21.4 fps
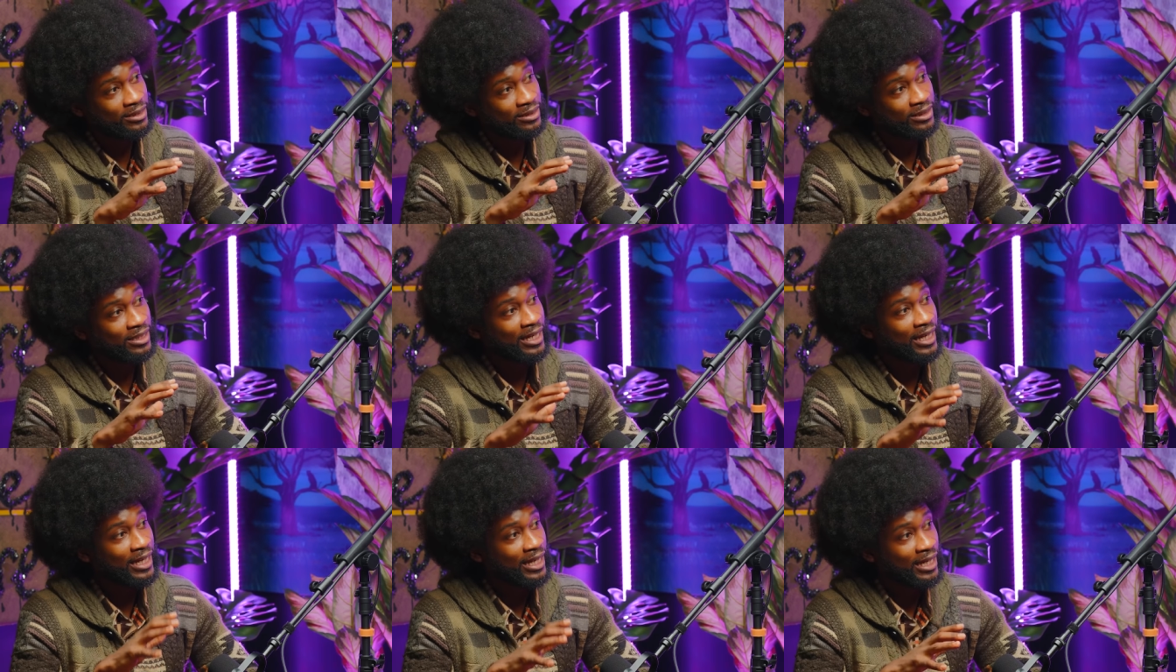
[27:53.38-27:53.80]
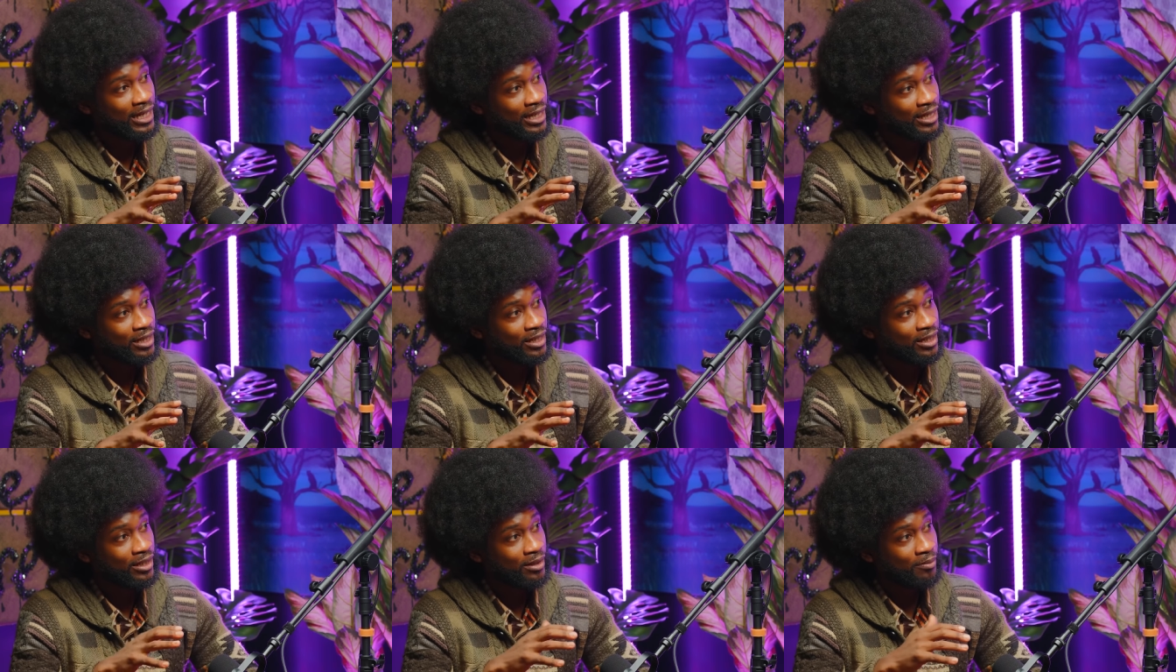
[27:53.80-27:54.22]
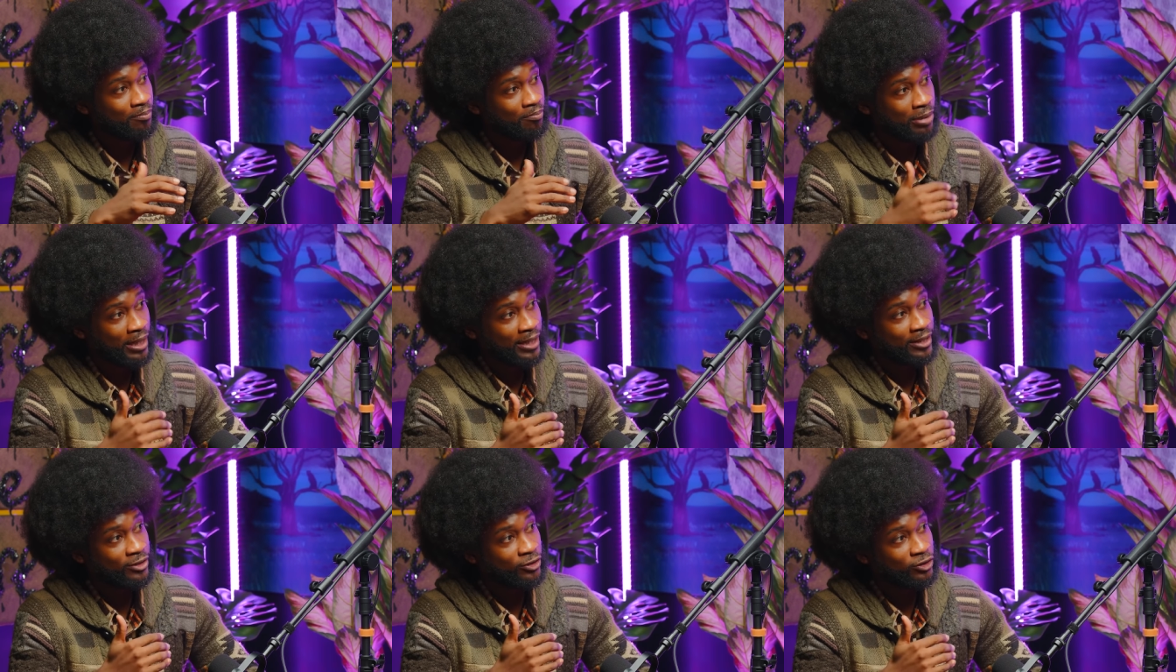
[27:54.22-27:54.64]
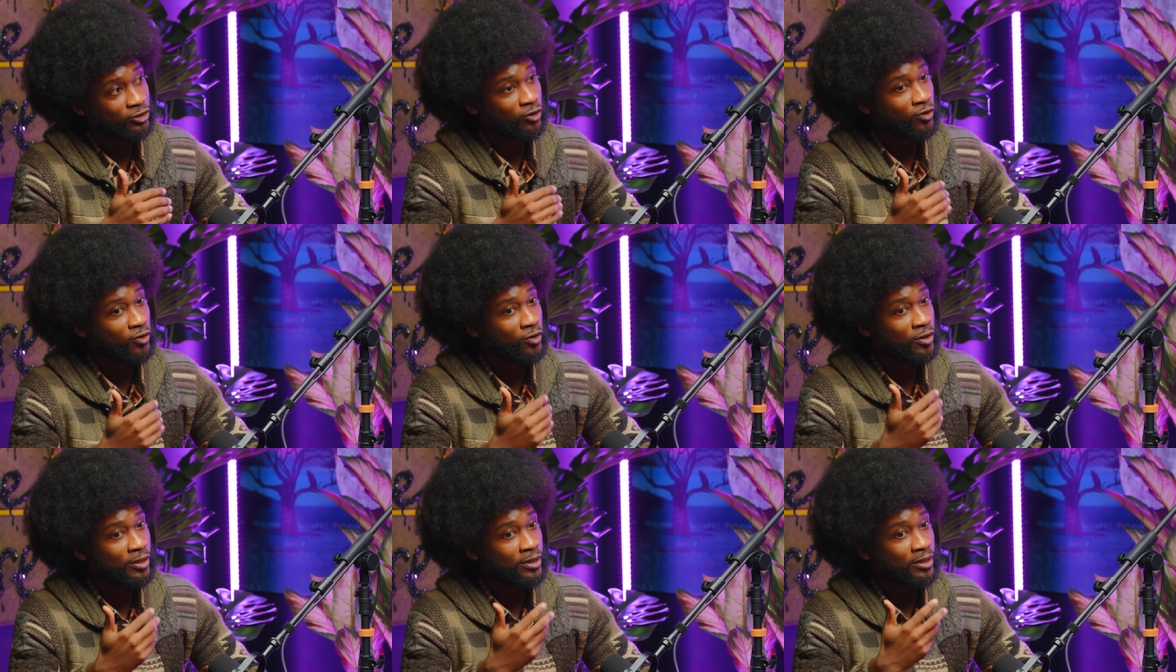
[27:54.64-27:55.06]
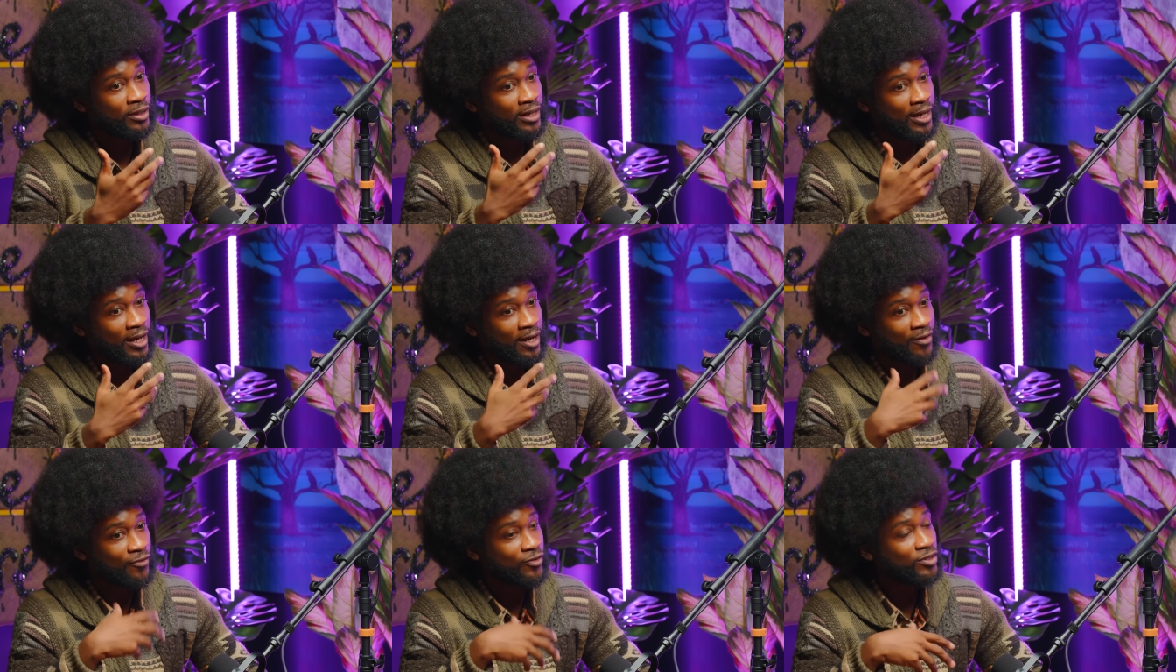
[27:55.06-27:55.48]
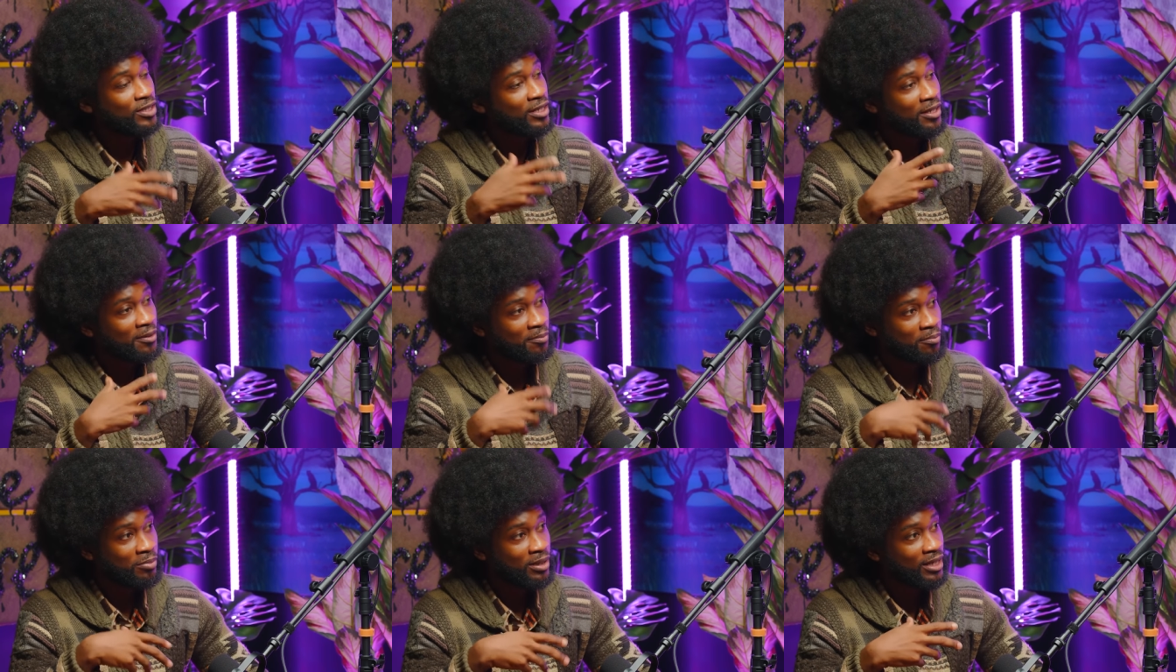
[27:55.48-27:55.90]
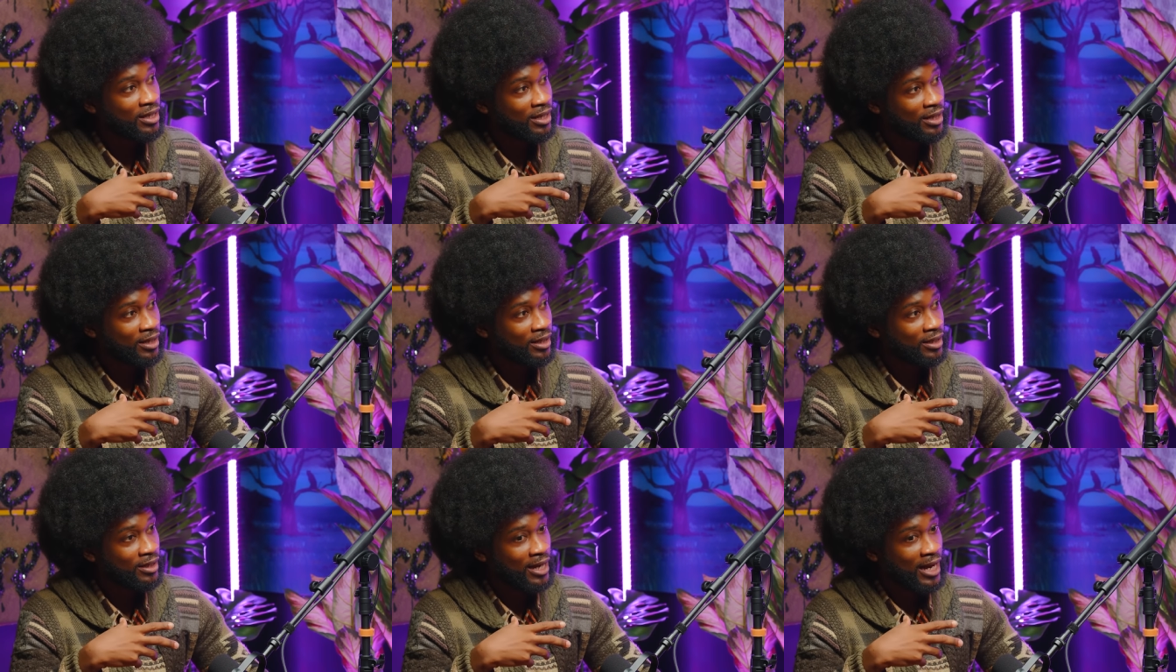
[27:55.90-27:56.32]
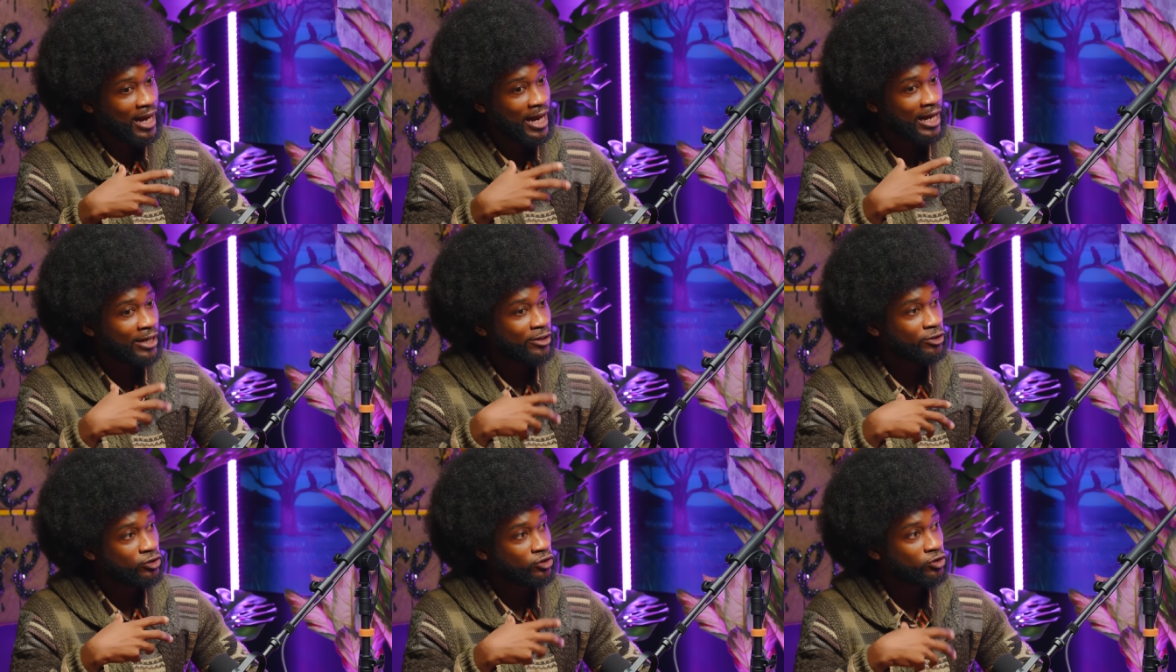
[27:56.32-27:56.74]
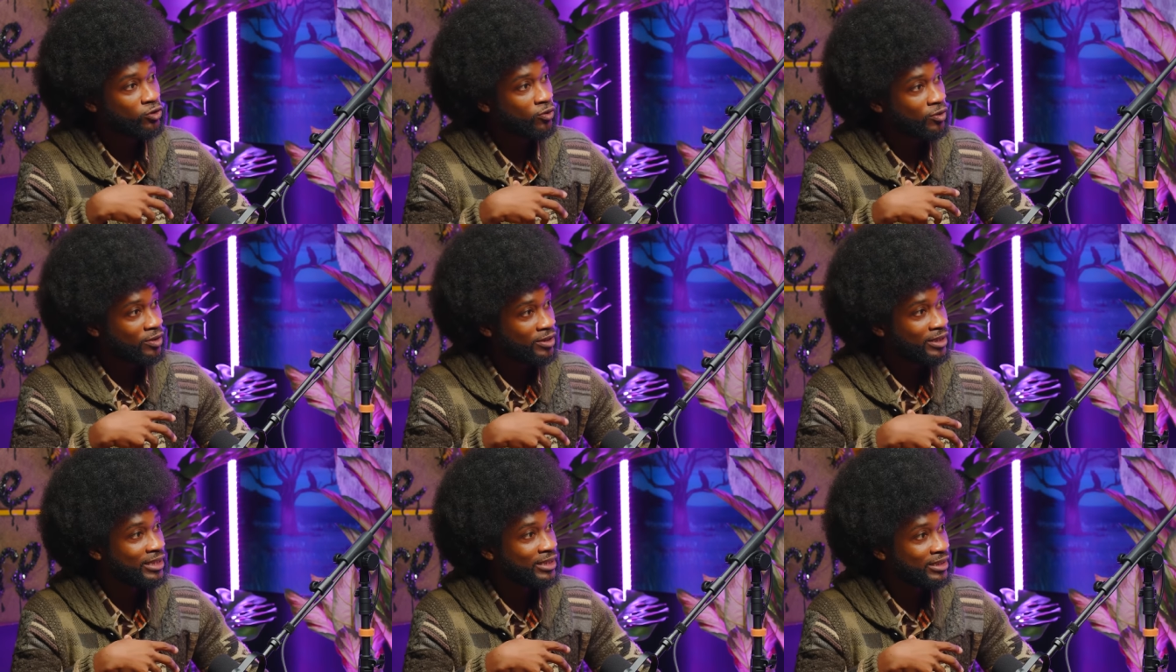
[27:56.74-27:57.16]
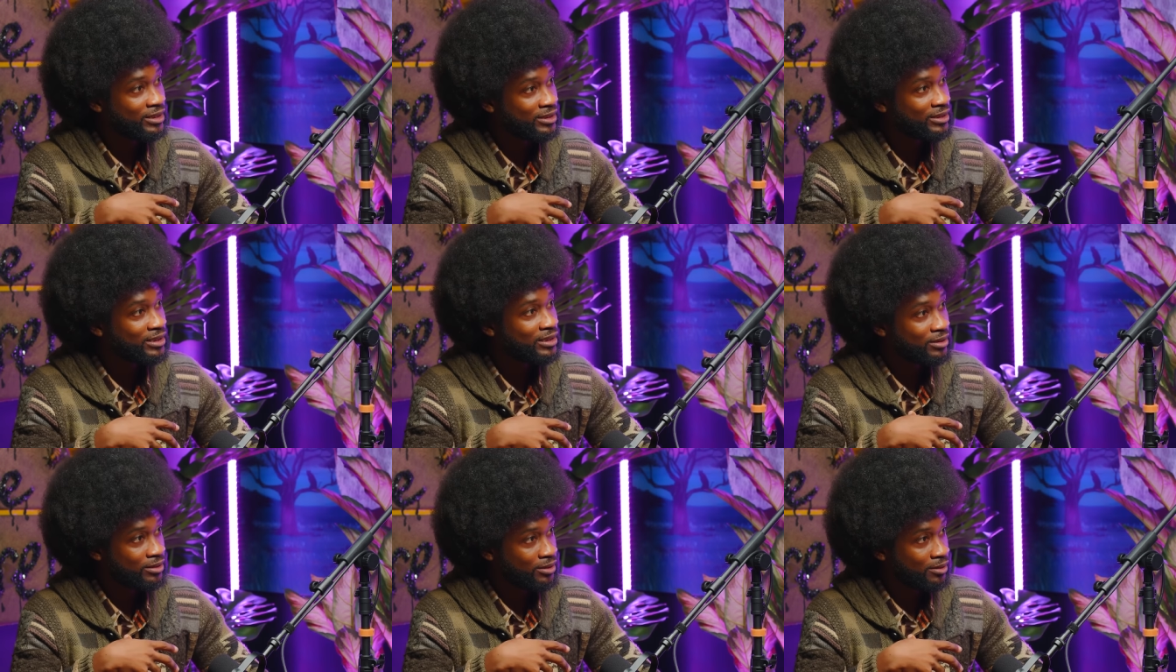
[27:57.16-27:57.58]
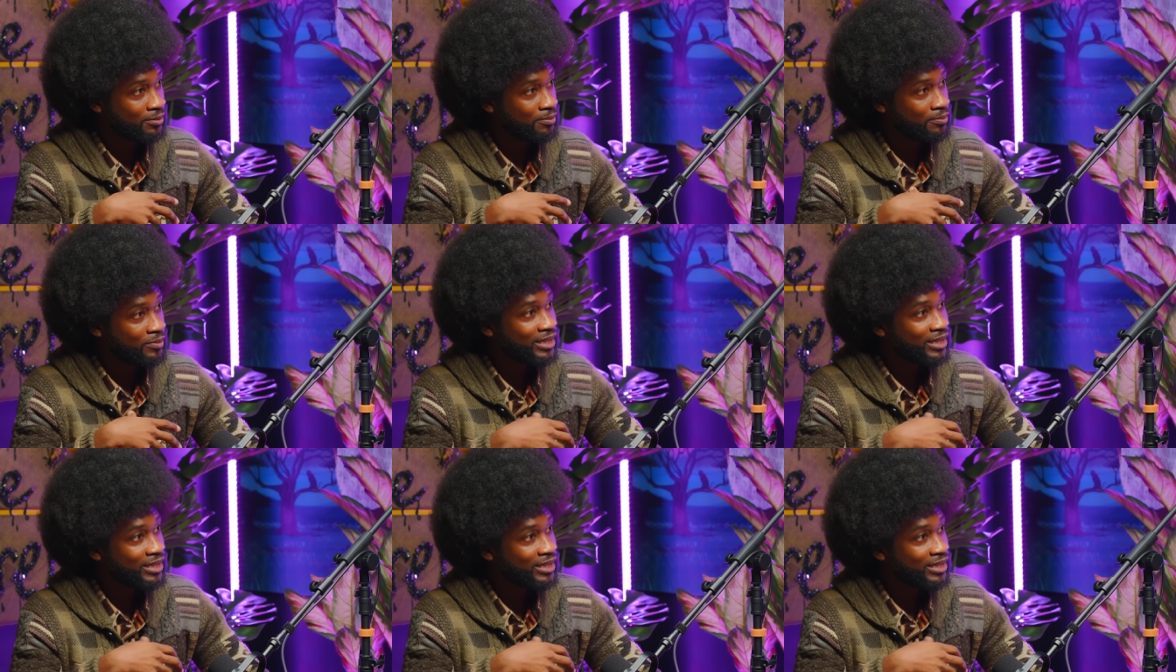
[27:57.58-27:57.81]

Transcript: the hit based on everything being out of sort in the system.